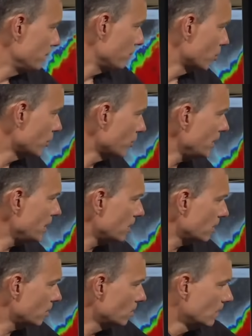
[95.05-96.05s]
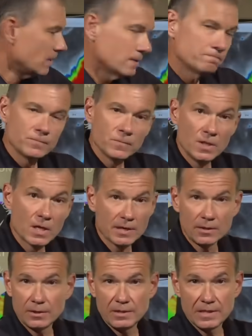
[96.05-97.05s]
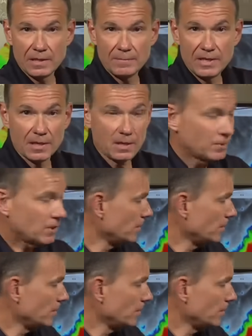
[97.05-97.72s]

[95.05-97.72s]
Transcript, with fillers: Puerto Rico, not a good day to be out.